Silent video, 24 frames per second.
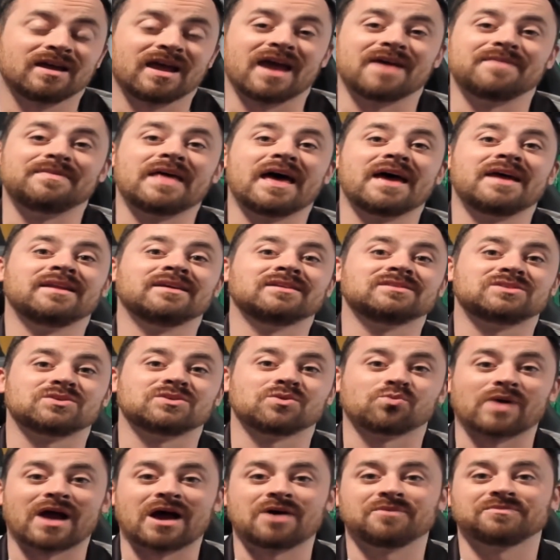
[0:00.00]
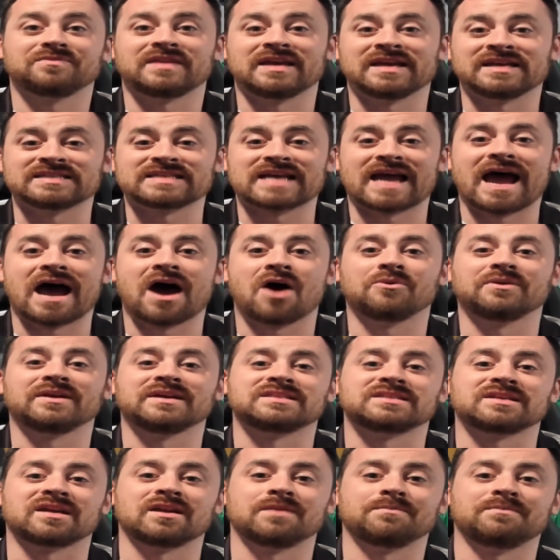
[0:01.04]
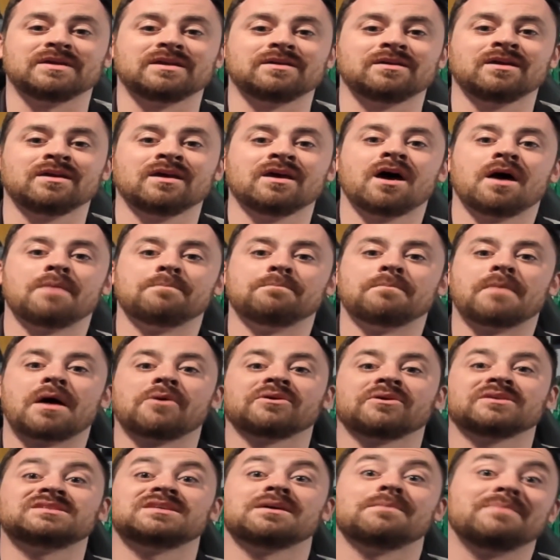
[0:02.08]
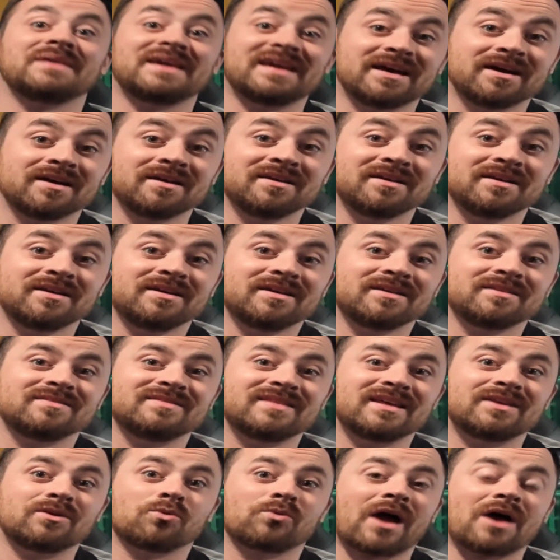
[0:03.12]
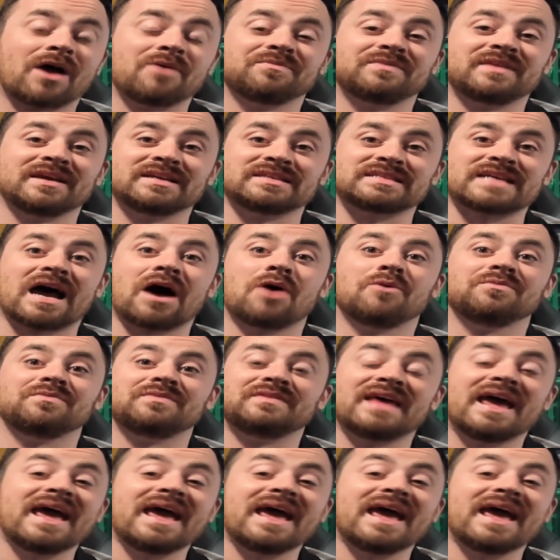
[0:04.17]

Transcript: And then to round things out, it's going to be Mauritania that'll round things out.